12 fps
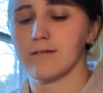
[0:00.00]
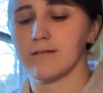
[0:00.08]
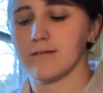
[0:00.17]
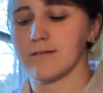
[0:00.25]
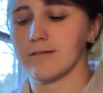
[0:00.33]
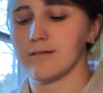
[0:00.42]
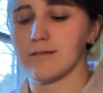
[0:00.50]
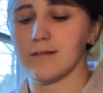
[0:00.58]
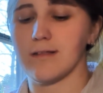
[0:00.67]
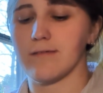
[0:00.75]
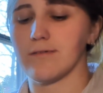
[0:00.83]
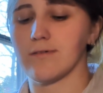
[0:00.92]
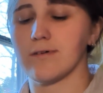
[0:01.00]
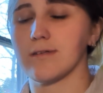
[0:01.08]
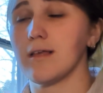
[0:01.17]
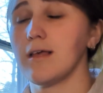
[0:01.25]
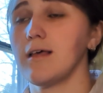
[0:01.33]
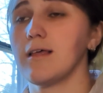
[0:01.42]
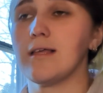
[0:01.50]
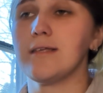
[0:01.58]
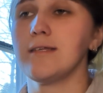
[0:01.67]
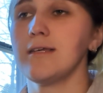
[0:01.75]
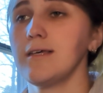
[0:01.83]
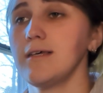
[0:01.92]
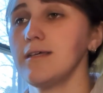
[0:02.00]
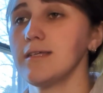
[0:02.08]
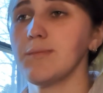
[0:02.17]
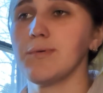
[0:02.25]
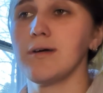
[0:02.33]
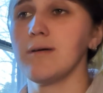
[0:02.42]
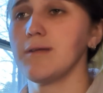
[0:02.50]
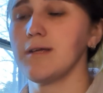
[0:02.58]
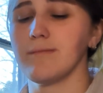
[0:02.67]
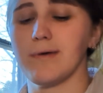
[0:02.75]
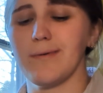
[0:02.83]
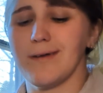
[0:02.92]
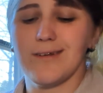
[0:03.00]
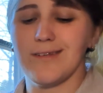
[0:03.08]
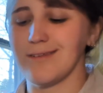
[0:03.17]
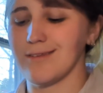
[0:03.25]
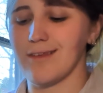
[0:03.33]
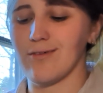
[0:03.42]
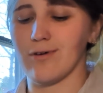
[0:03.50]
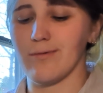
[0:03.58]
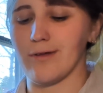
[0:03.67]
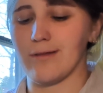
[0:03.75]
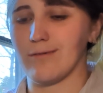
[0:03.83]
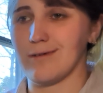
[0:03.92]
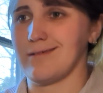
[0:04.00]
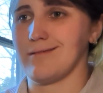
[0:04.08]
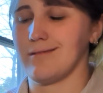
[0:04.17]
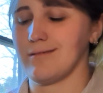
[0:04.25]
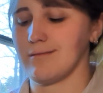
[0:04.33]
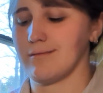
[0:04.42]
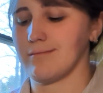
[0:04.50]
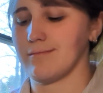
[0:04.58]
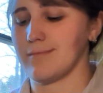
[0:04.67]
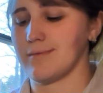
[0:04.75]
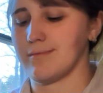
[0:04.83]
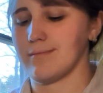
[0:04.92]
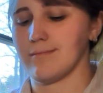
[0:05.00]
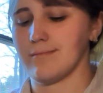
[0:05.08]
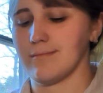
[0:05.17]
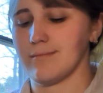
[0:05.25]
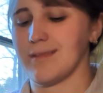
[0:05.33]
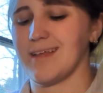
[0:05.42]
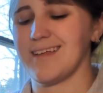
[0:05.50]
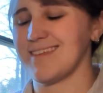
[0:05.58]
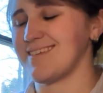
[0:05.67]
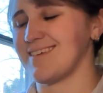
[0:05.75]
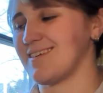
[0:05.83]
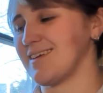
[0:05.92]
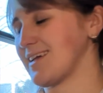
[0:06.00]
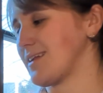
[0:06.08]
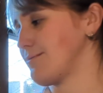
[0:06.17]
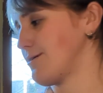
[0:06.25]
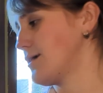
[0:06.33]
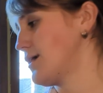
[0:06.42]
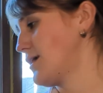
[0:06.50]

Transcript: I love this chorus. This is the permanent. Maybe I just incorporate it. Why not? I don't like it anymore.